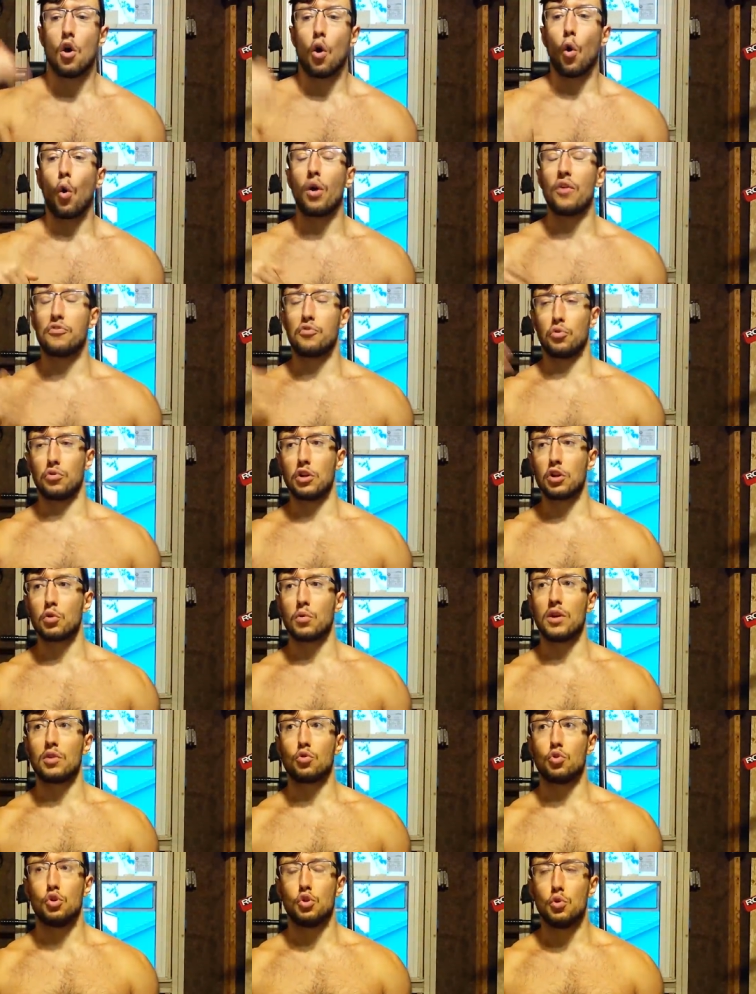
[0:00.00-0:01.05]
or if you're not
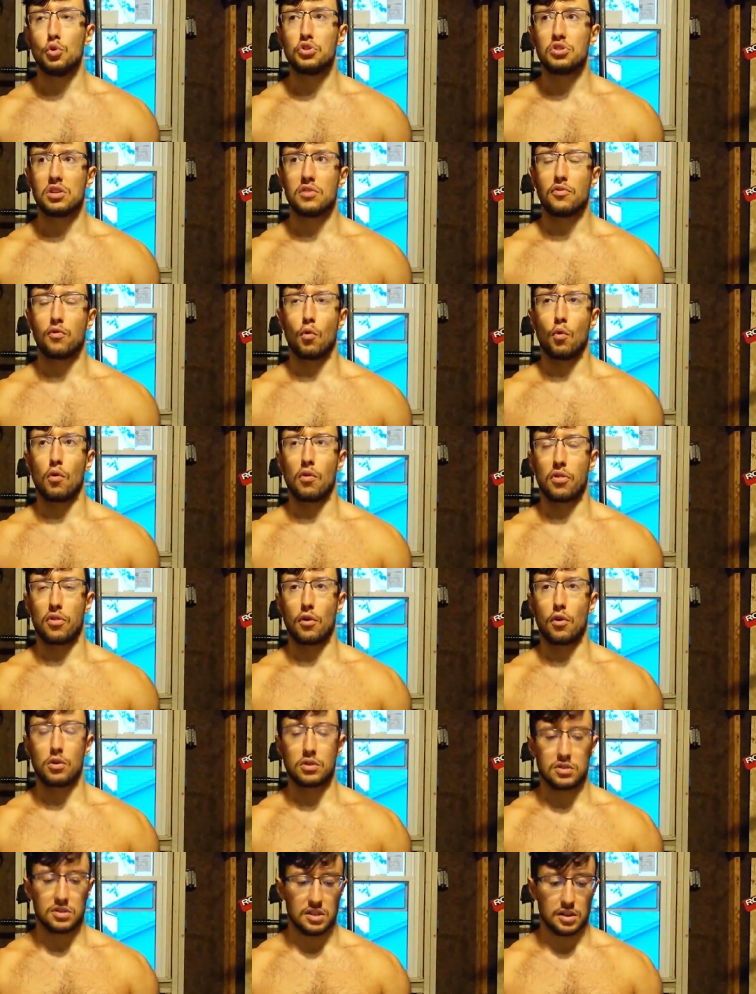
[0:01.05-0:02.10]
going to use it for
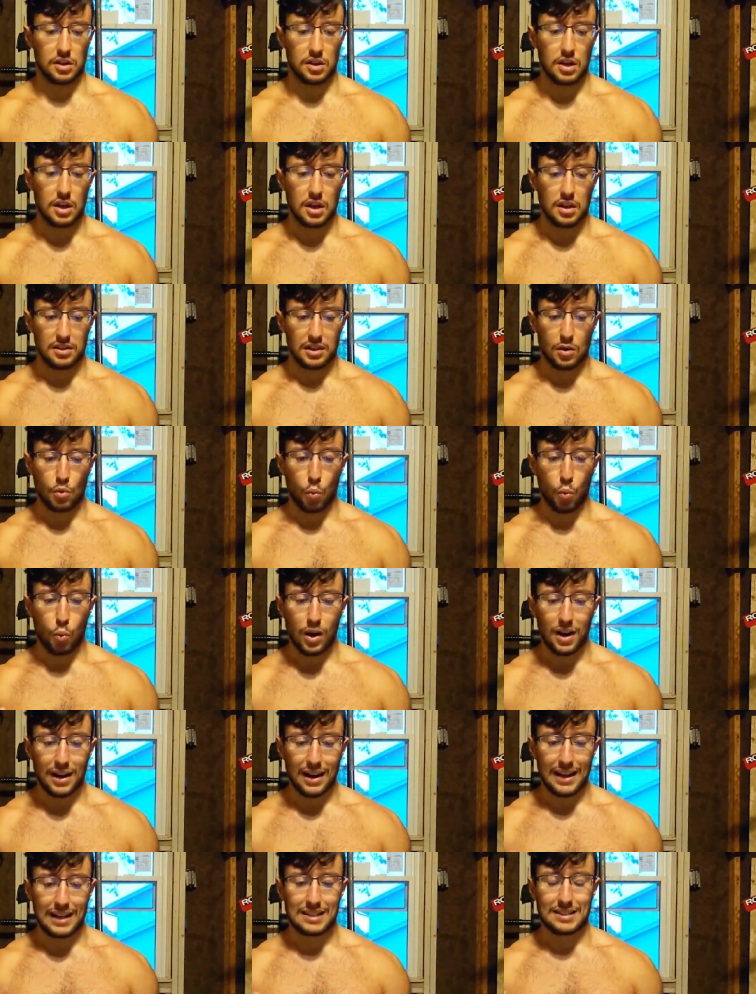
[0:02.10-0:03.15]
authority, then
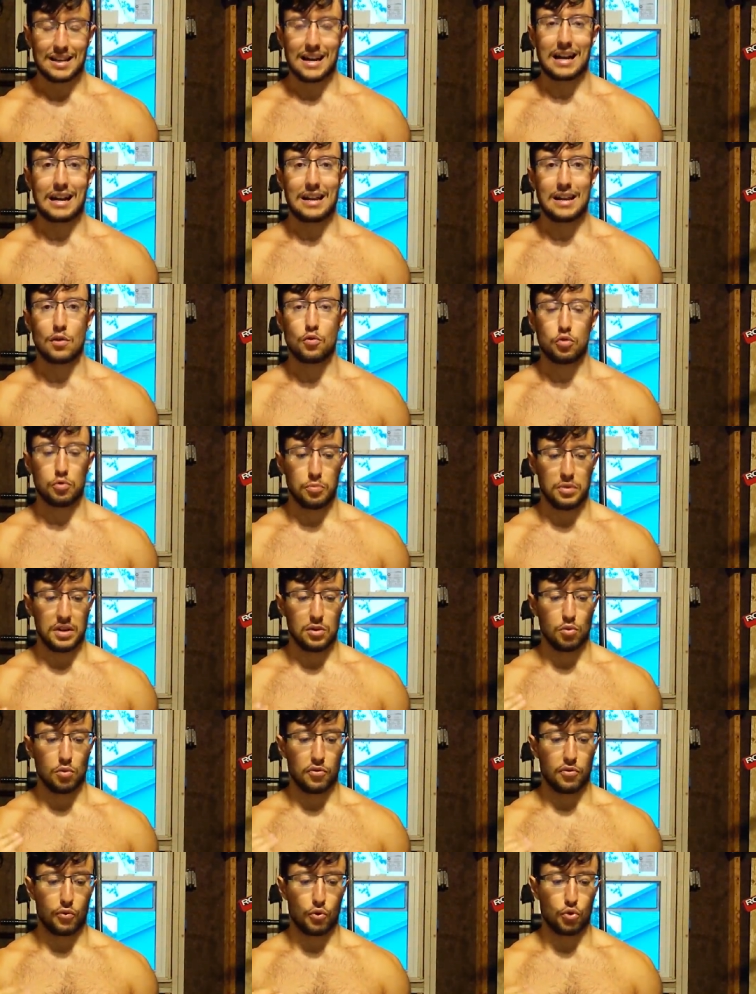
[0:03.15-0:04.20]
what exactly could be
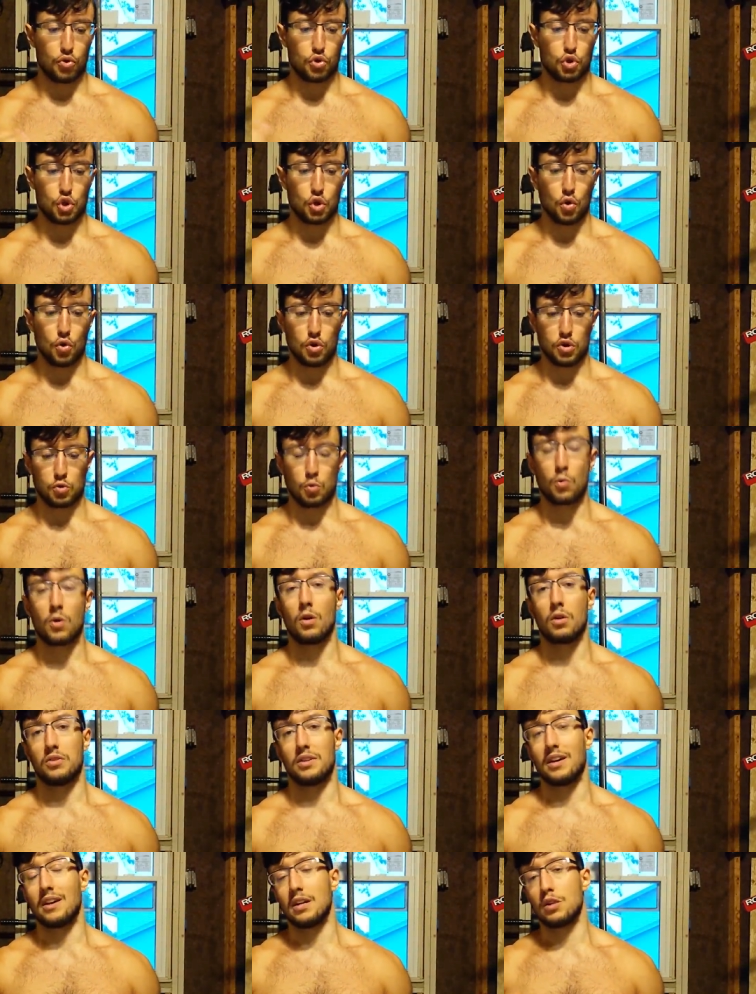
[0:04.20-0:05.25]
the first choice?
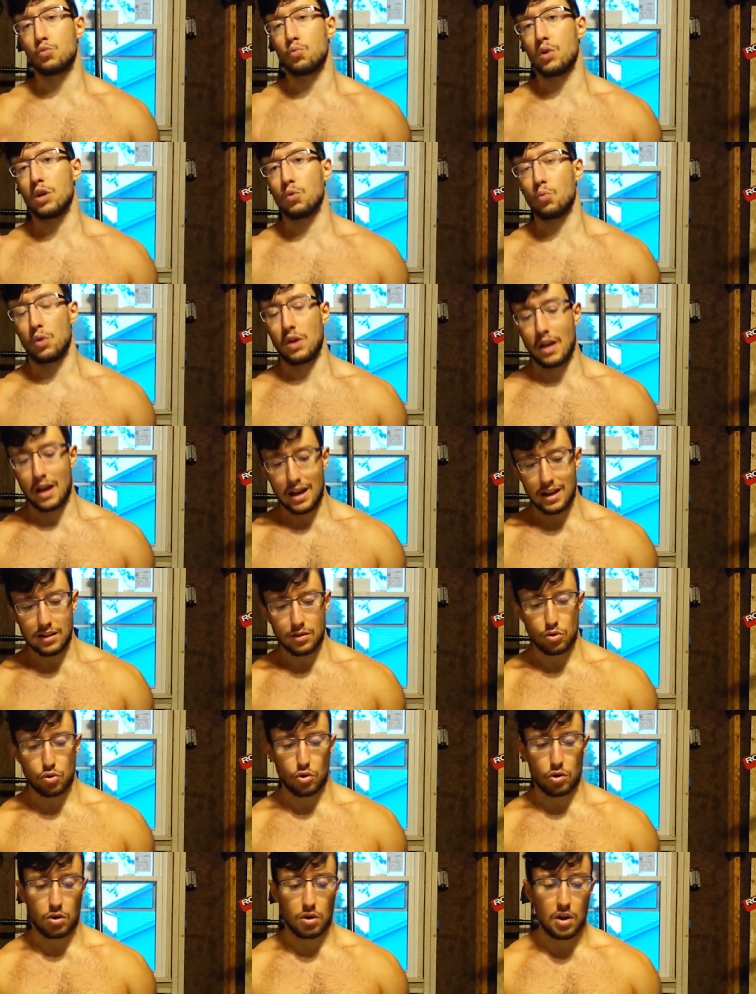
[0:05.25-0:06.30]
Well, that is when we
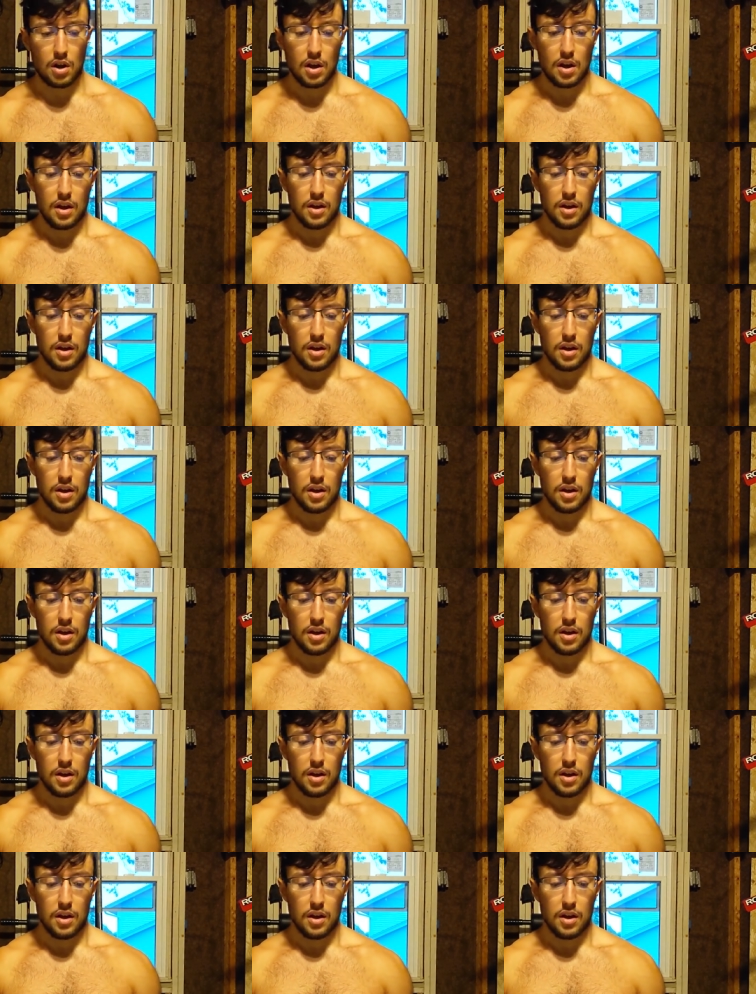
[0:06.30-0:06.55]
enter